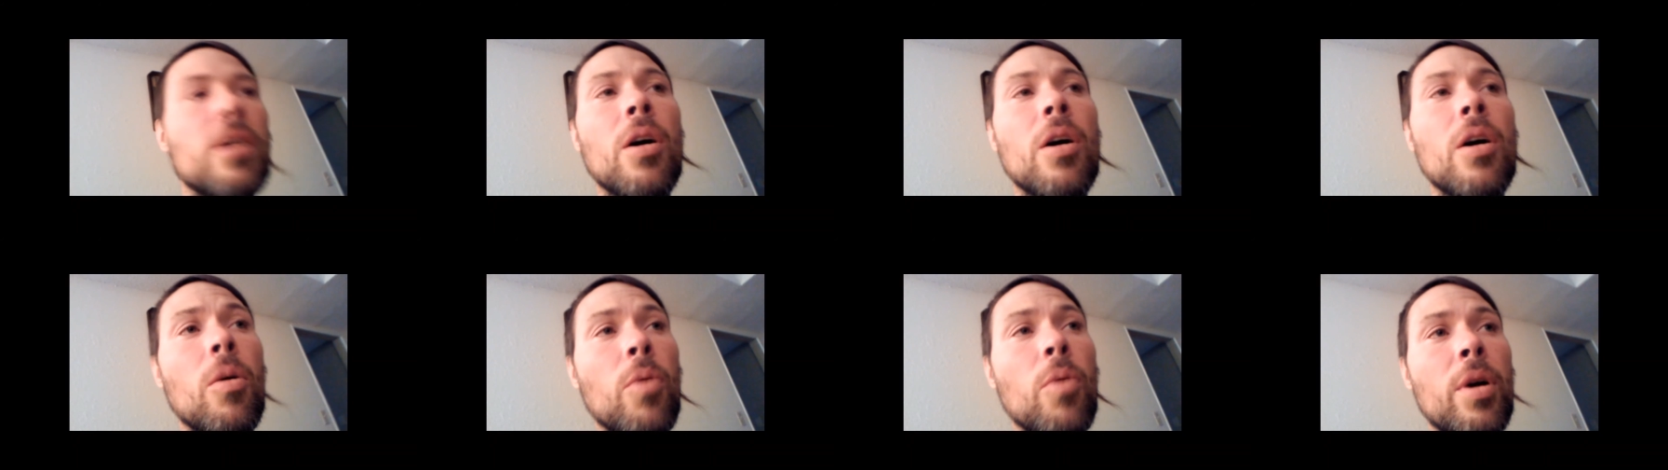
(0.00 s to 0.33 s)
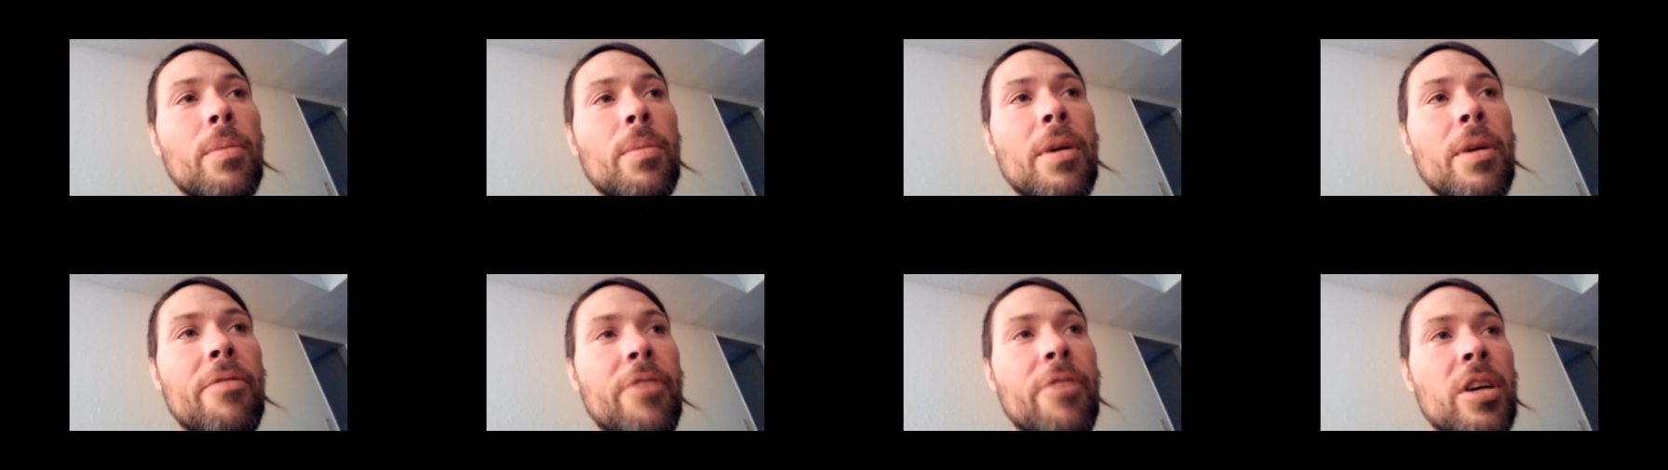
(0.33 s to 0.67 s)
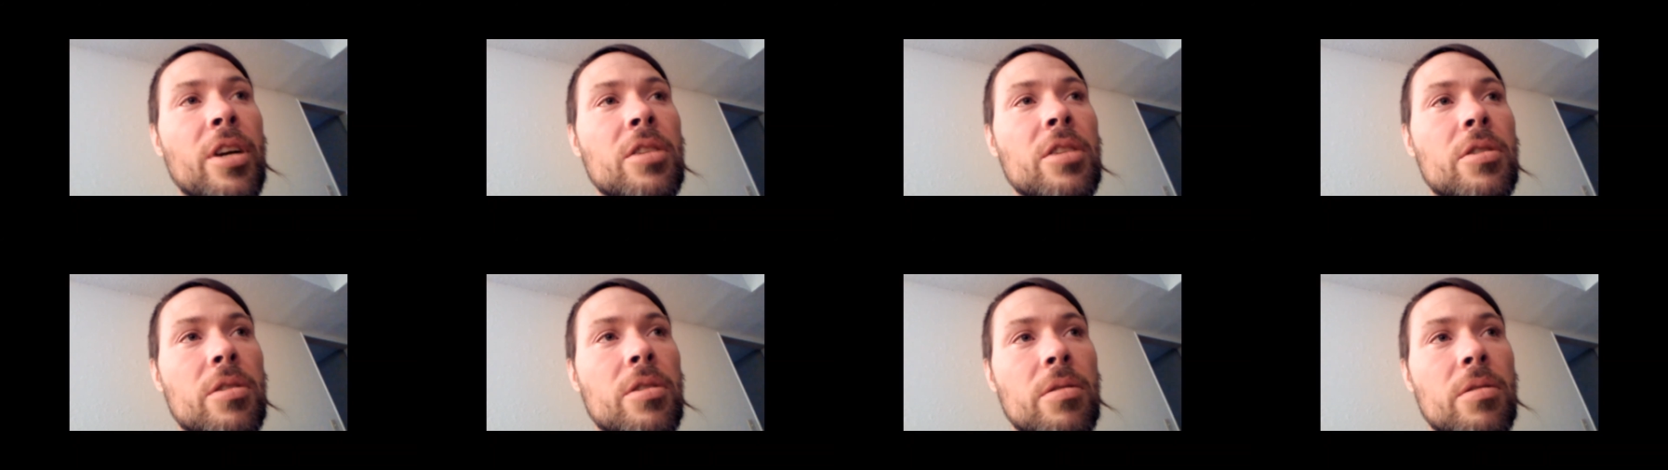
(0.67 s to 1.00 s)
Sadie, has
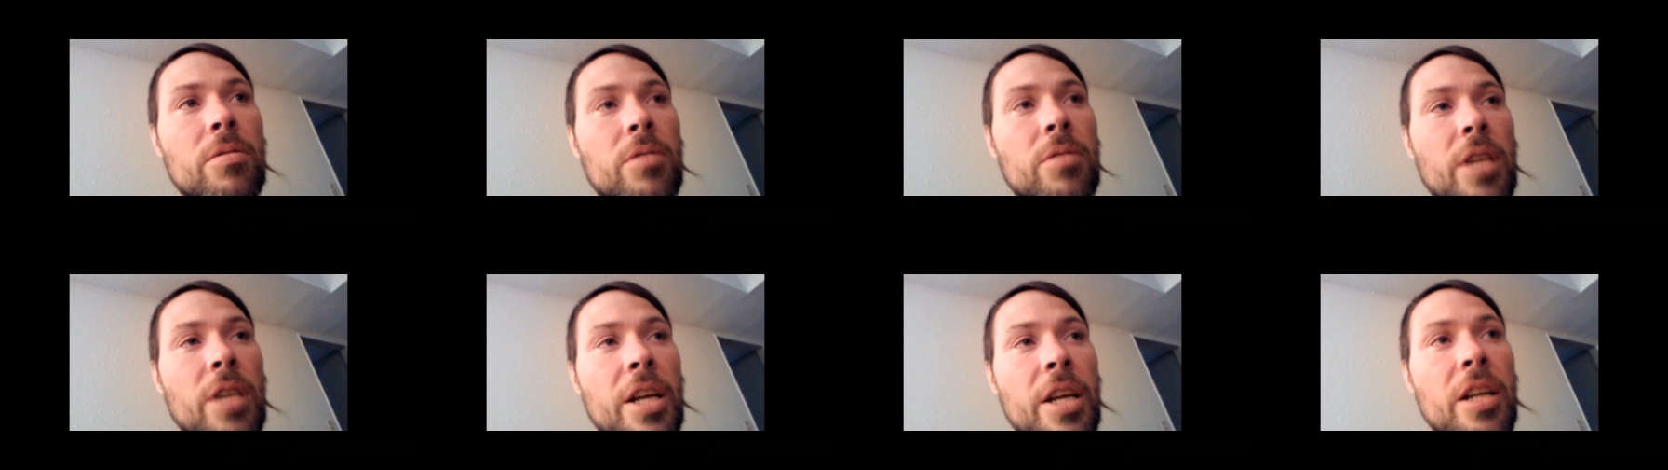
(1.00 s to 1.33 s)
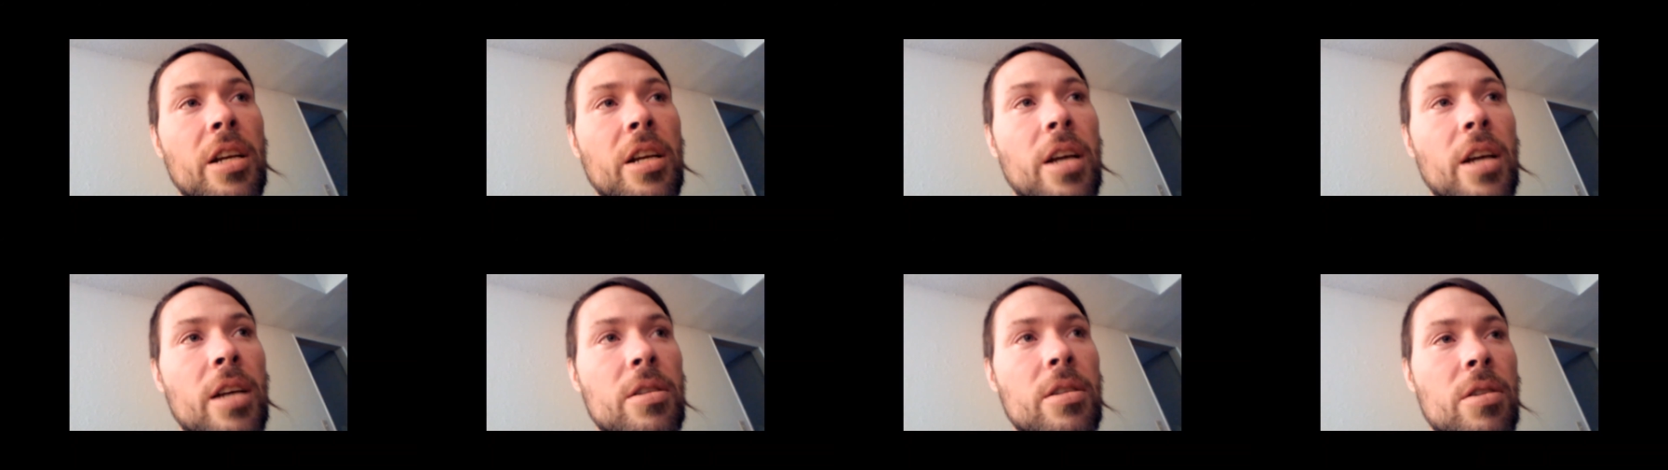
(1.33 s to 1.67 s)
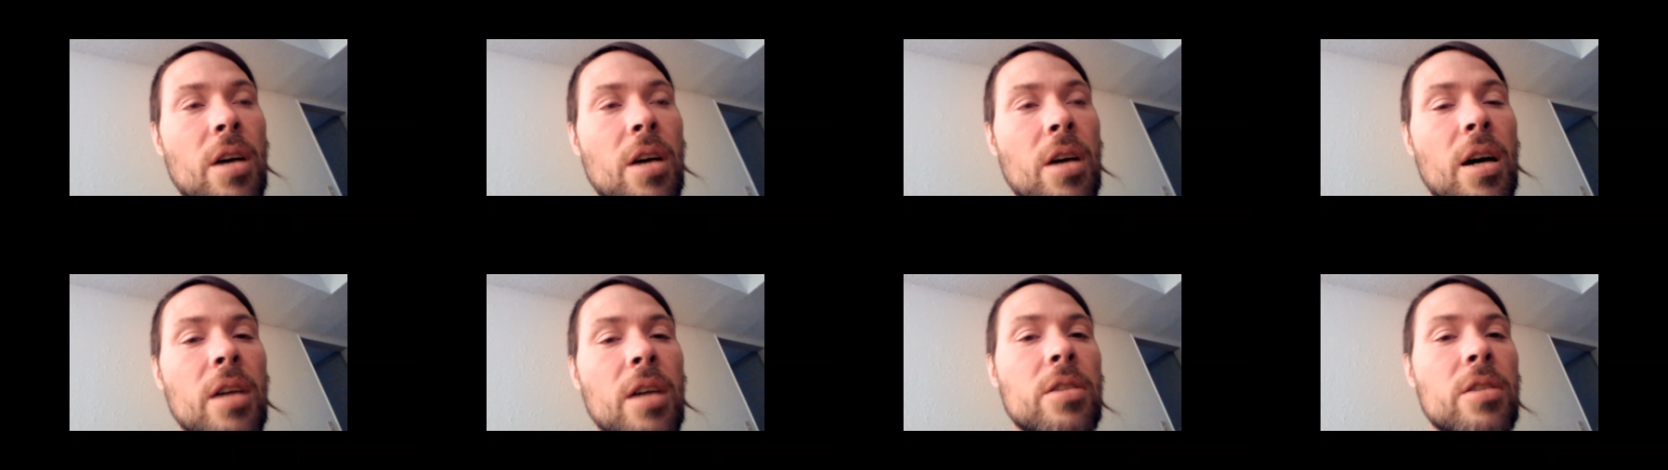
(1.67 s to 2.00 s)
uh, talked to me about
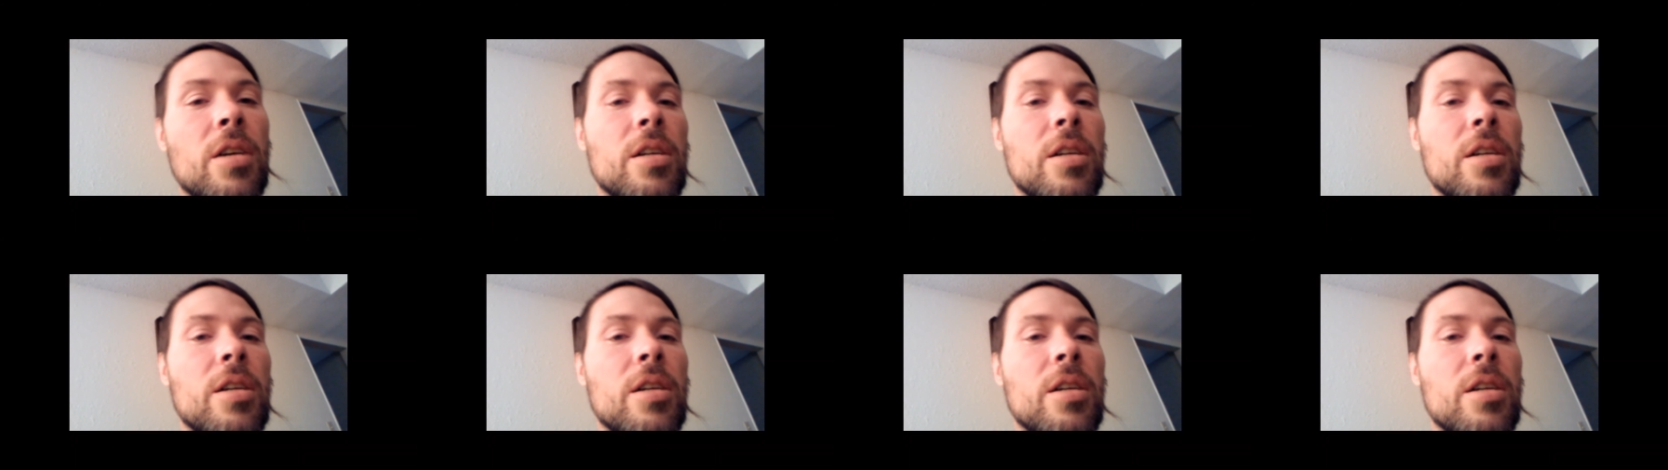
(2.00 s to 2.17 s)
um,